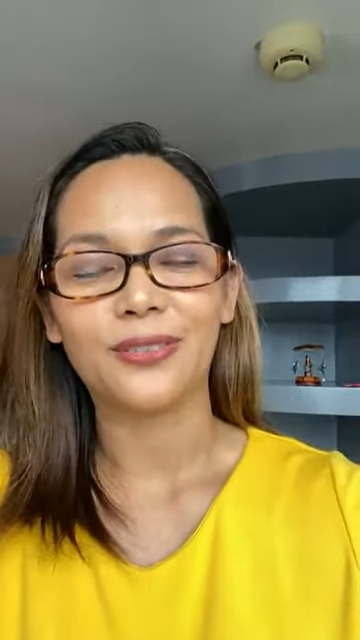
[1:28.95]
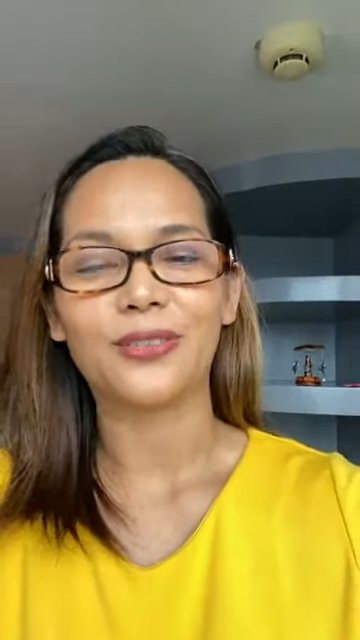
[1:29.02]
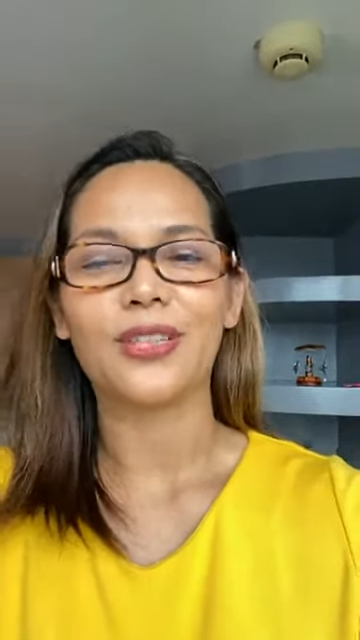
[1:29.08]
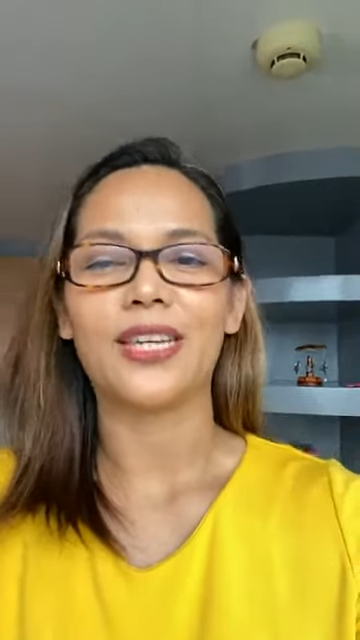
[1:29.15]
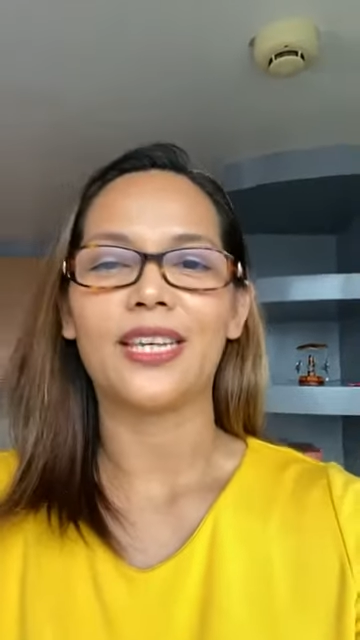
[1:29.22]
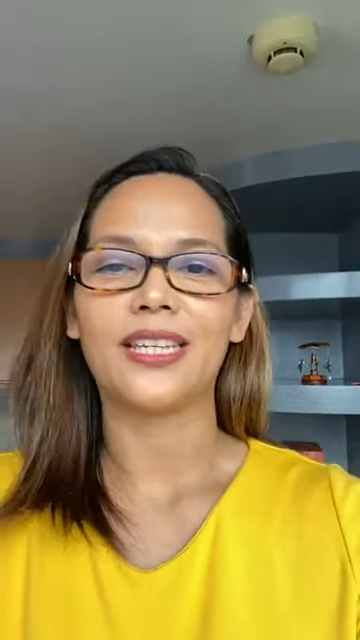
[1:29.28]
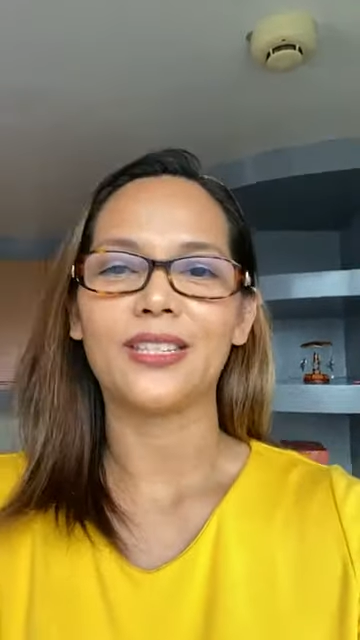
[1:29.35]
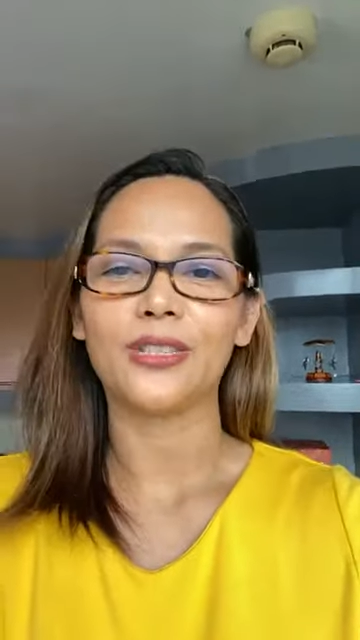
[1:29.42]

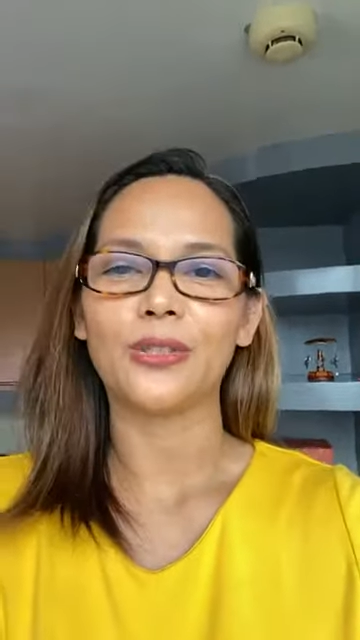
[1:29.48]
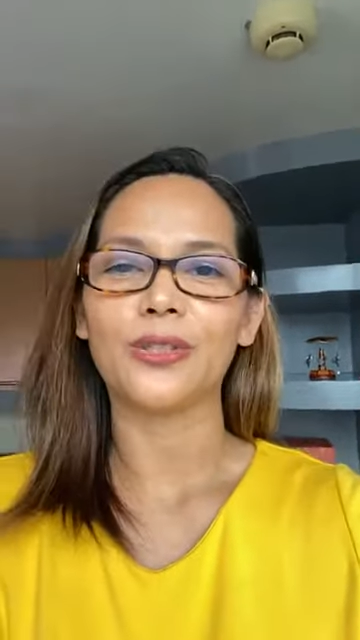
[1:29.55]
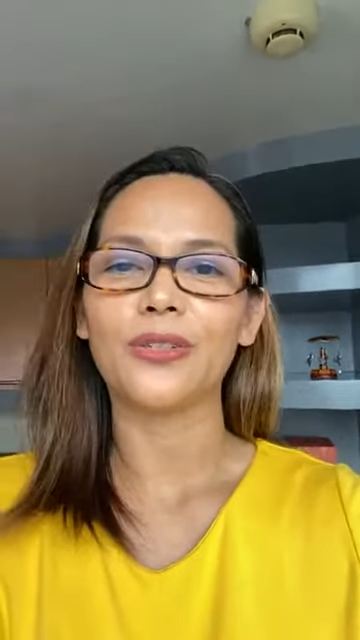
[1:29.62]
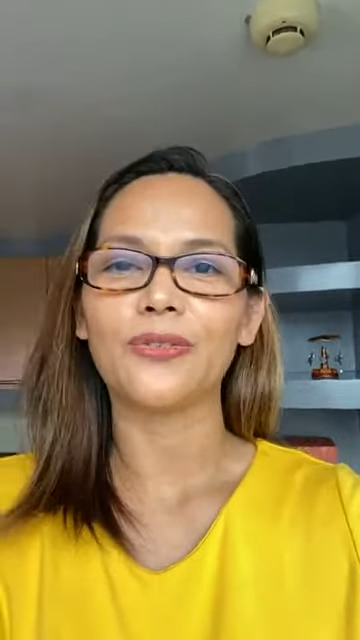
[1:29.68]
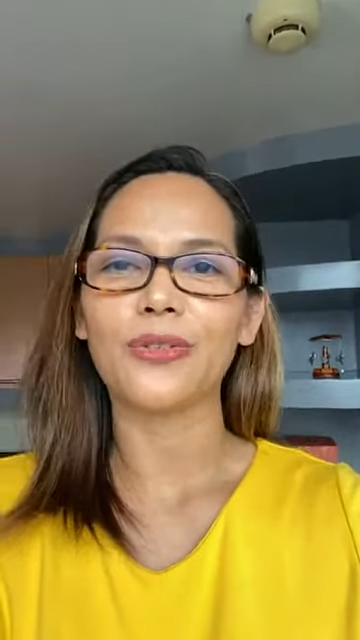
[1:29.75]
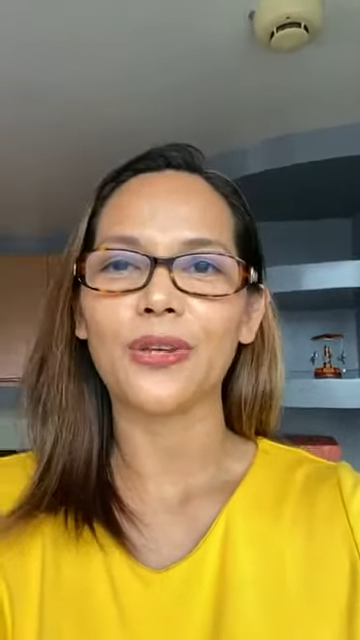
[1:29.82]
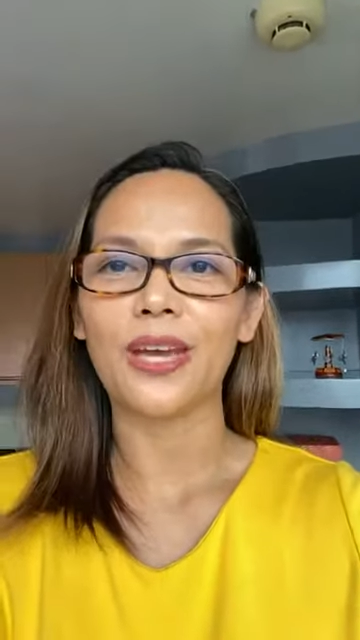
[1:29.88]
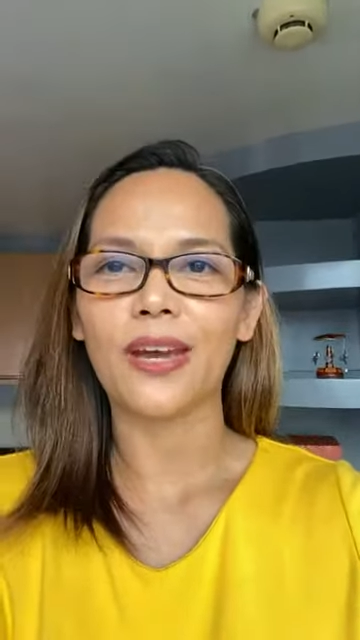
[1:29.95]
Okay, so
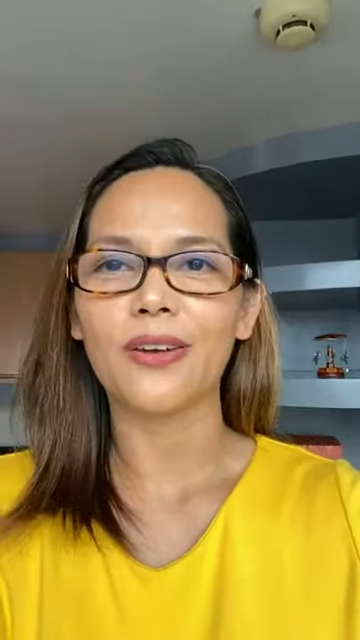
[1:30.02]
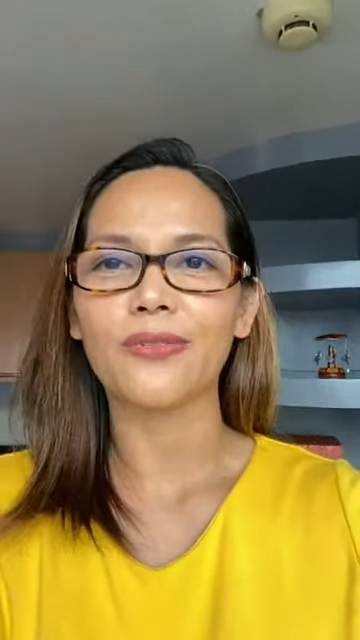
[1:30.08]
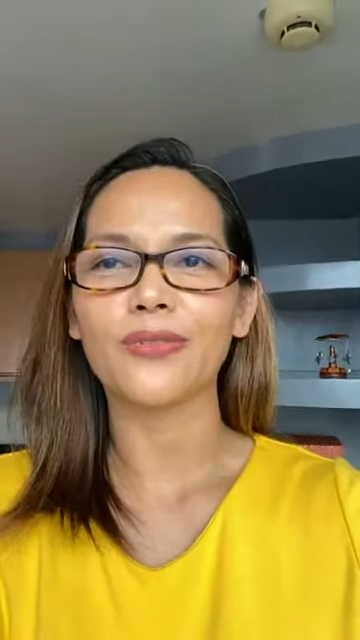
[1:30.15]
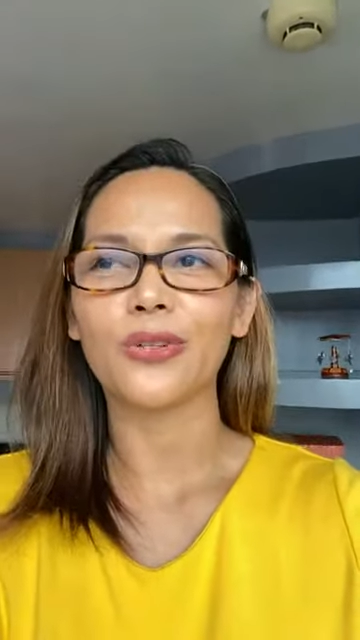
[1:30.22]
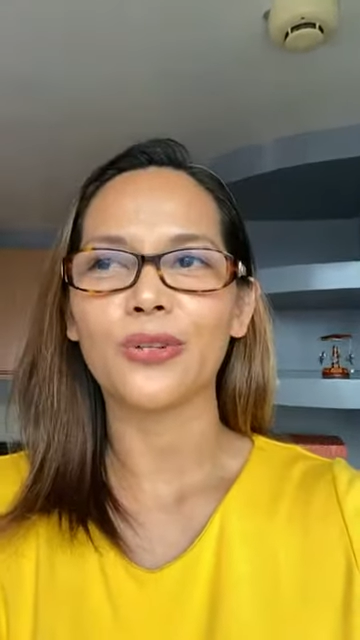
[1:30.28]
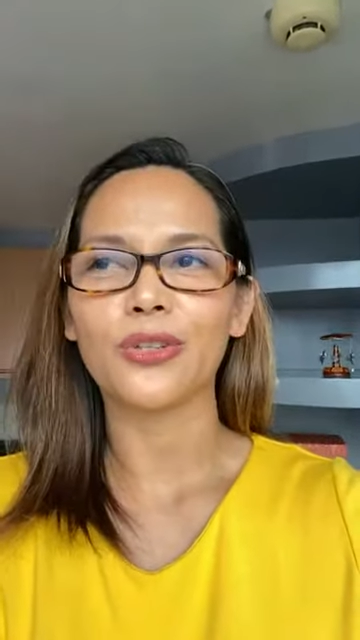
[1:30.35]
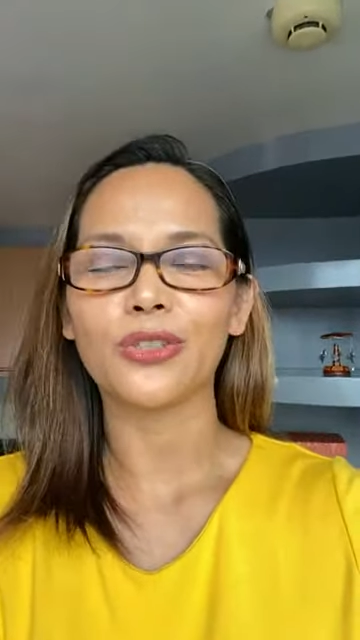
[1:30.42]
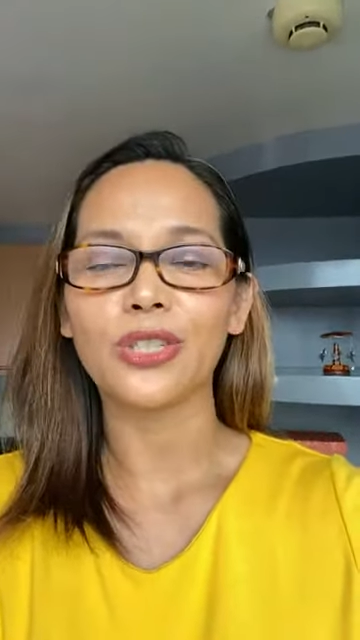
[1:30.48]
if you have
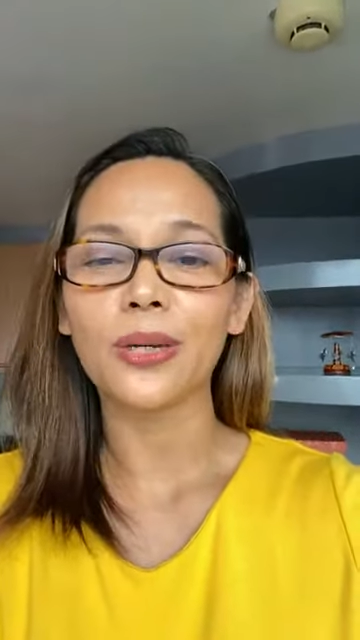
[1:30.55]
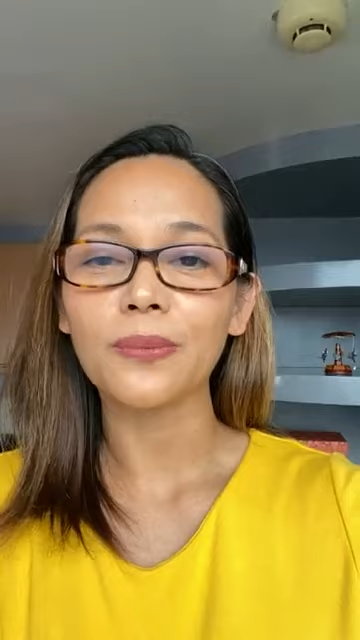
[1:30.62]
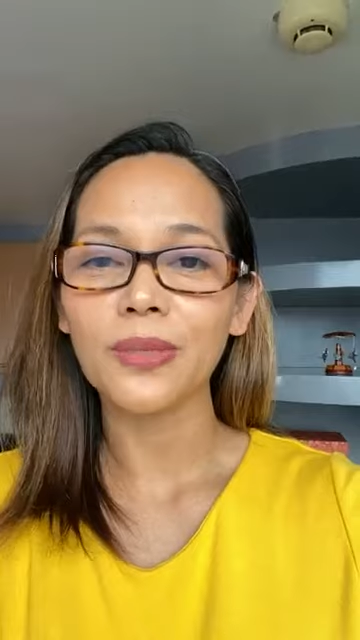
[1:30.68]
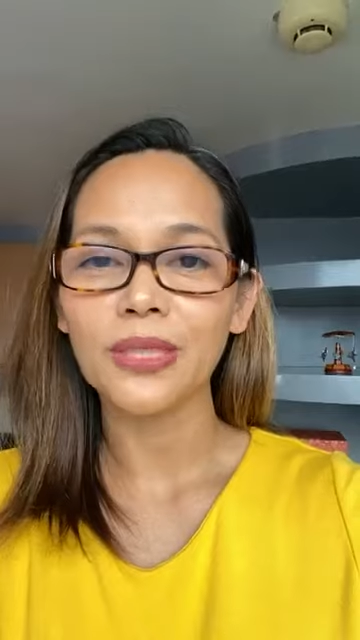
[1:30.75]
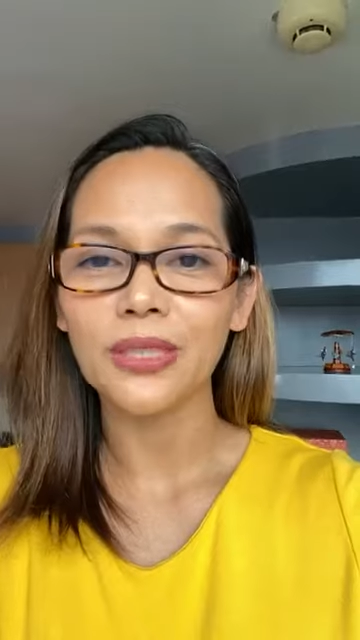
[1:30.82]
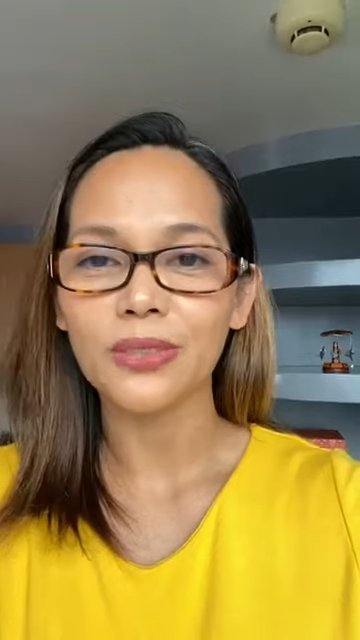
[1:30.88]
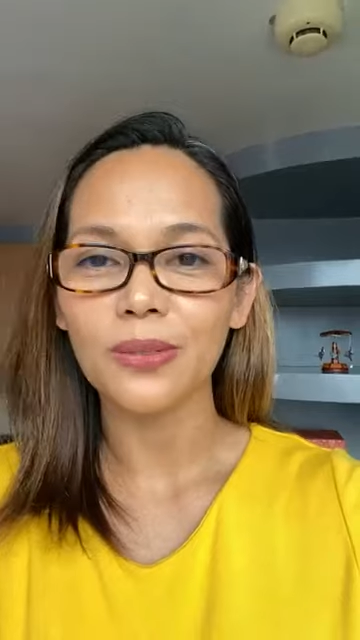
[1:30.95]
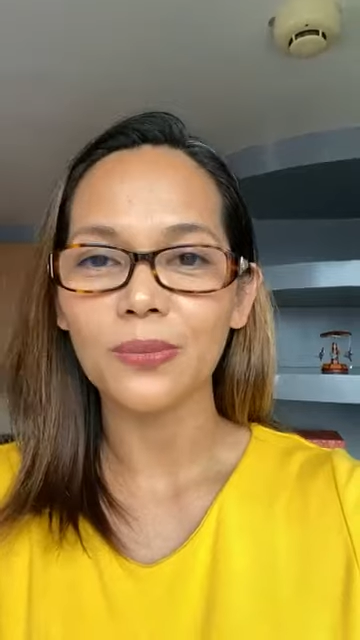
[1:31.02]
your job
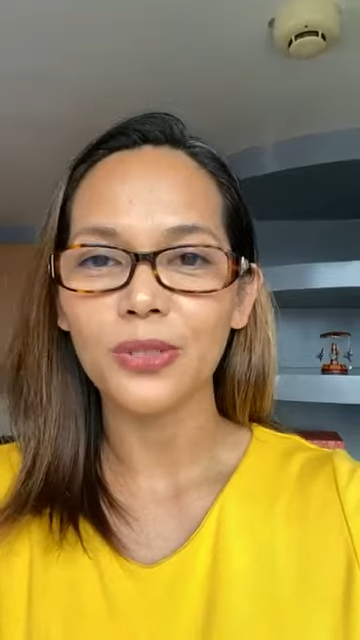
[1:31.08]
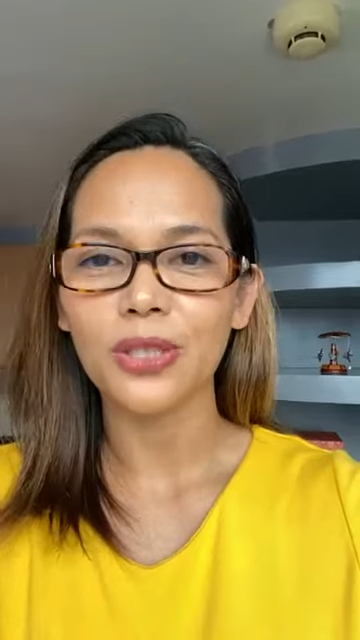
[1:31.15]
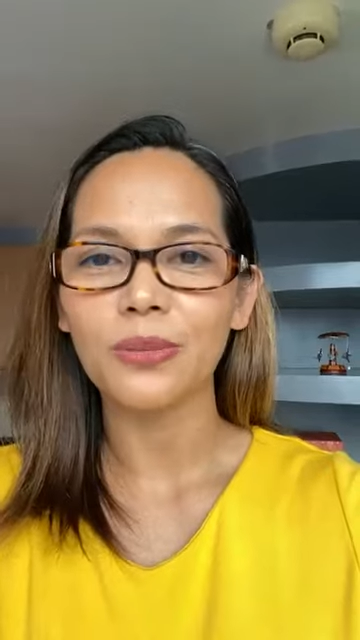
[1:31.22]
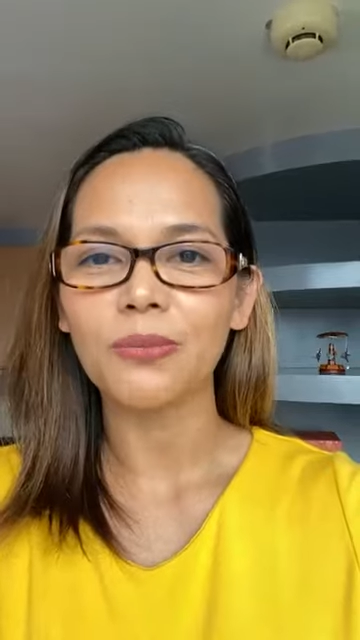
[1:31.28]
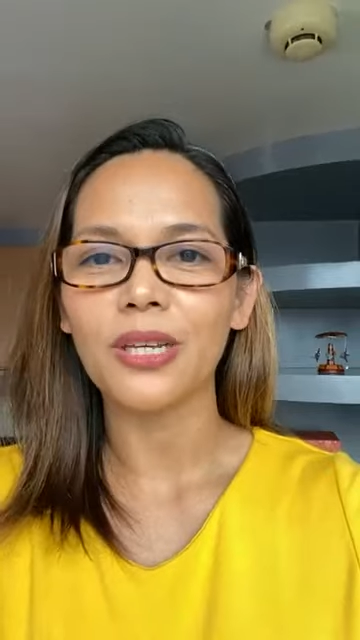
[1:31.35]
description,